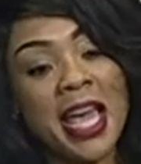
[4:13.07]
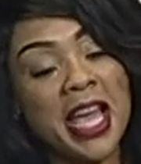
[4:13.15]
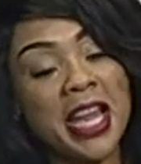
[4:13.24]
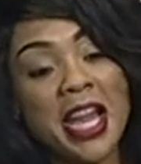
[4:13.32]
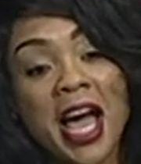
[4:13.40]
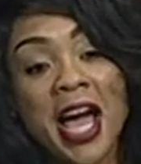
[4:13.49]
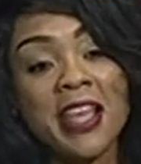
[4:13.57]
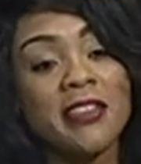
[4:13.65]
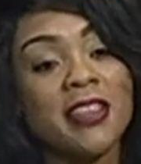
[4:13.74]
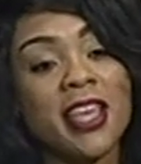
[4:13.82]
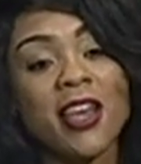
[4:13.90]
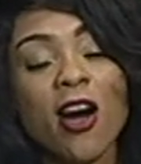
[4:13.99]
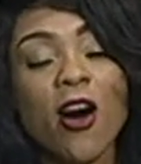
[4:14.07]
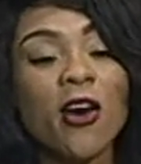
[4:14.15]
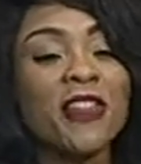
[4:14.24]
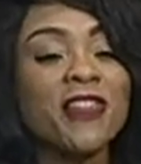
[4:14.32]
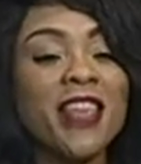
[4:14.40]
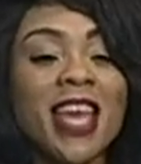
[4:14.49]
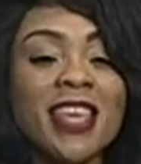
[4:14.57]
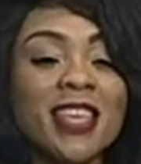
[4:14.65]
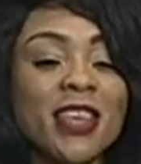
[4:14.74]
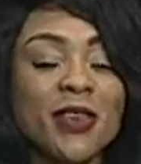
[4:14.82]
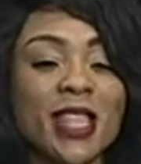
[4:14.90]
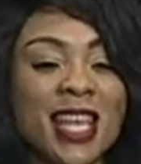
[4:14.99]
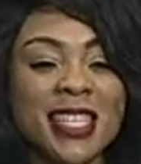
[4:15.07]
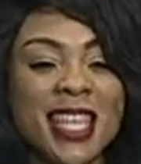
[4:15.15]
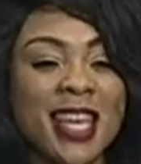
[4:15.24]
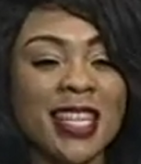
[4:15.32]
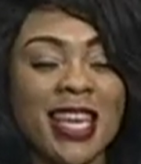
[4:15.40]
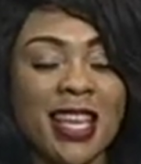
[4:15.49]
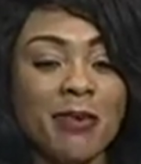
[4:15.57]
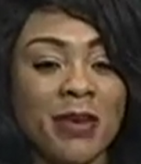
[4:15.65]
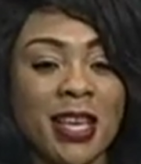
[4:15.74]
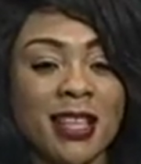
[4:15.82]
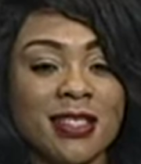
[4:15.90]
And I think, oh, thank you. That is how the enemy is.